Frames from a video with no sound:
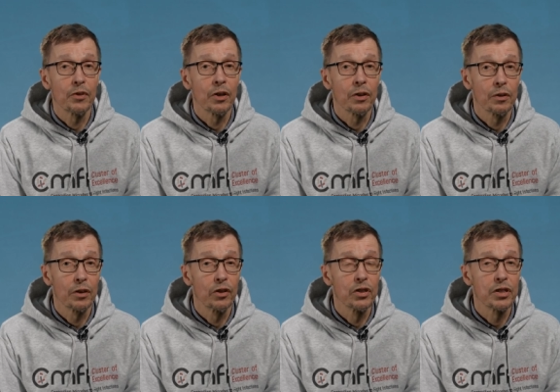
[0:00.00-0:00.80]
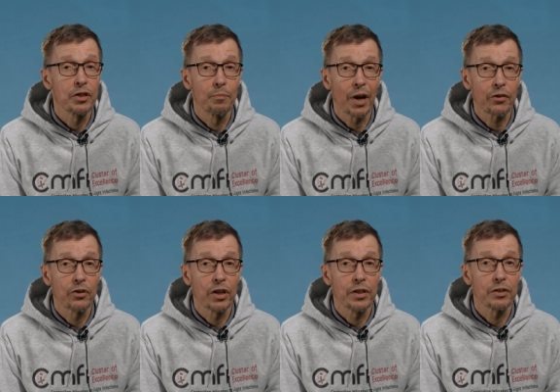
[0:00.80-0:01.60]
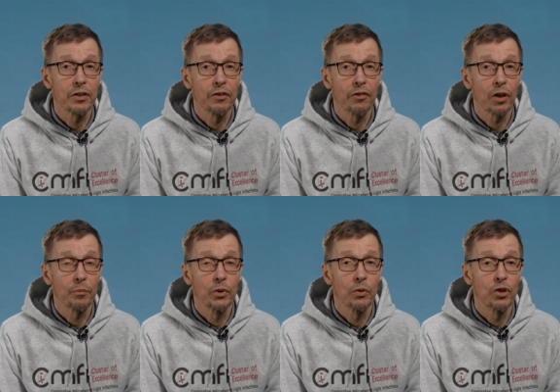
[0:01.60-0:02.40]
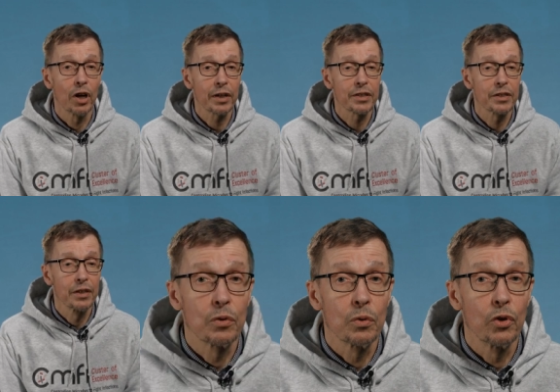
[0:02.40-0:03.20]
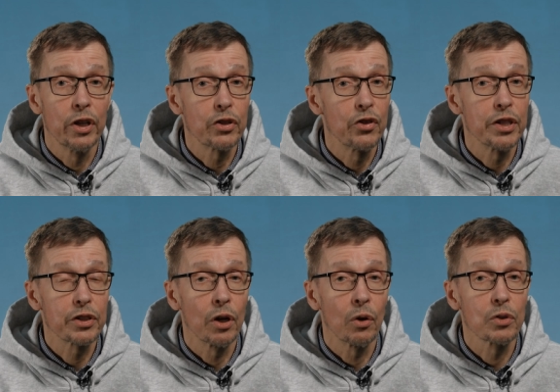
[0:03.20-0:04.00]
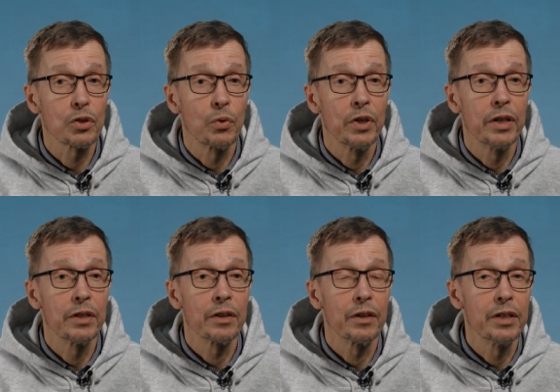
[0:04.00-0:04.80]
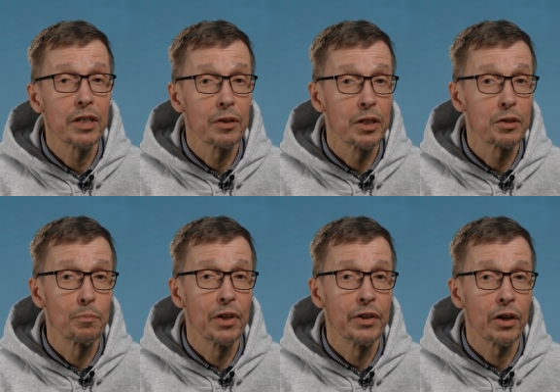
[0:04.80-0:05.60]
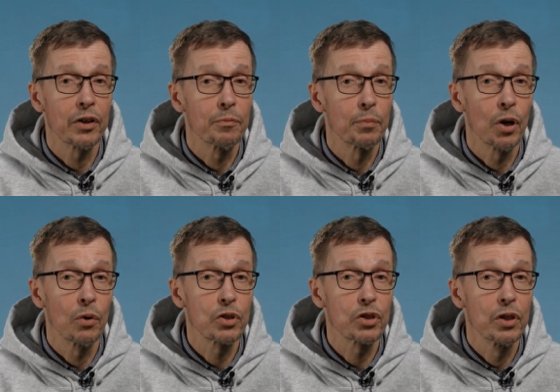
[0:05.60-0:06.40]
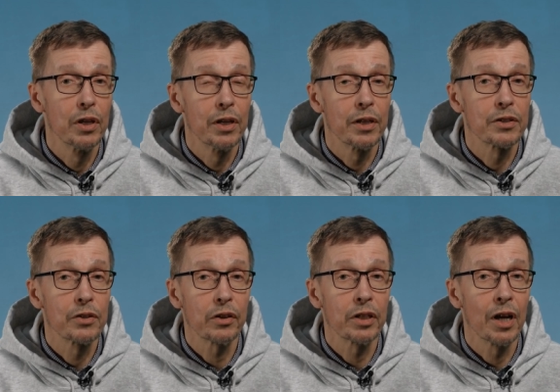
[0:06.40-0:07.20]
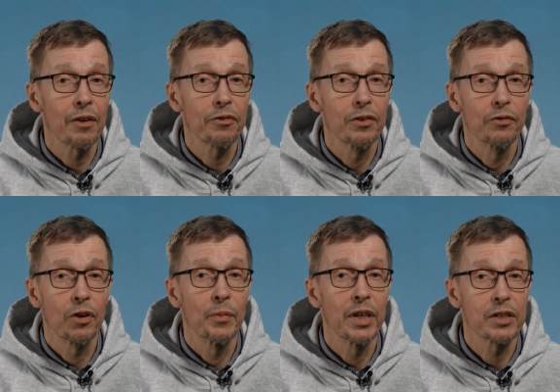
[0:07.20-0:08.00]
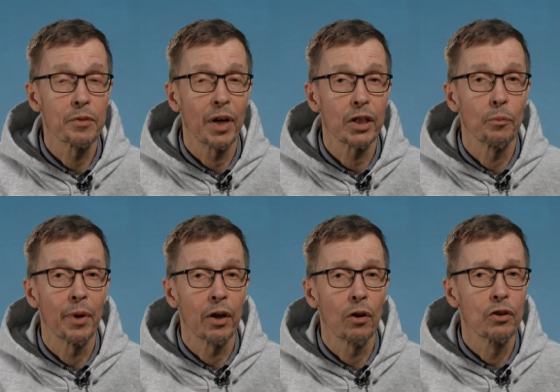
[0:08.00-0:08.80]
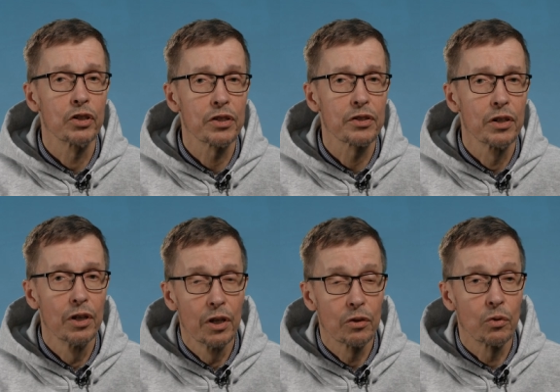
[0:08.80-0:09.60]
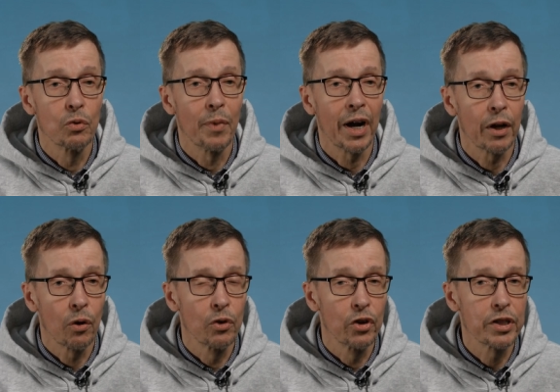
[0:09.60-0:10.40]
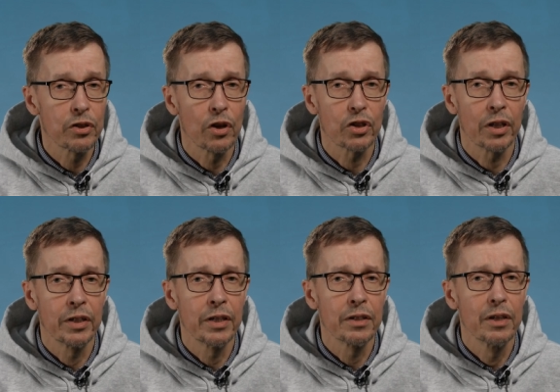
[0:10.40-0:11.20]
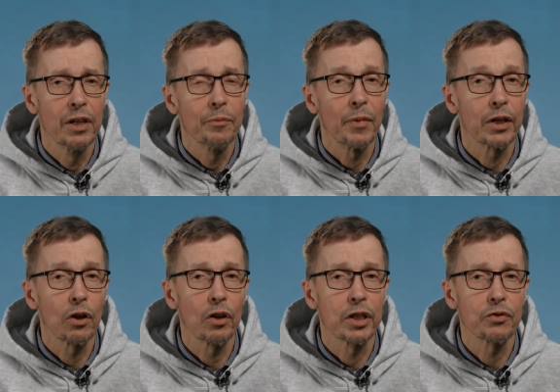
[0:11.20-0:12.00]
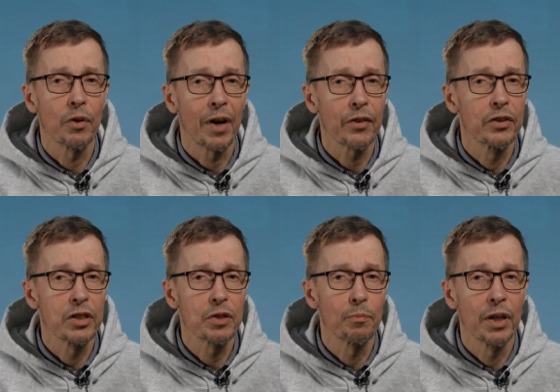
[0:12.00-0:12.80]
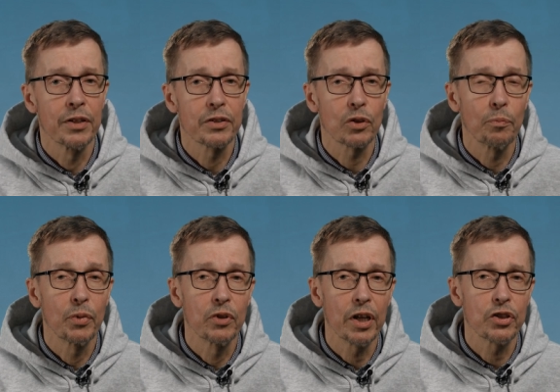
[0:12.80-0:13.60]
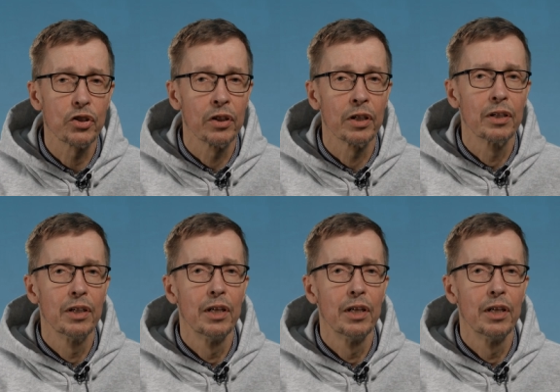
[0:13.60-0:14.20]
the resistant pathogens and develop new drugs. To reach these goals, we need an interdisciplinary approach. It's not enough for me as a microbiologist to do my own research. I need my colleagues from other disciplines, computational,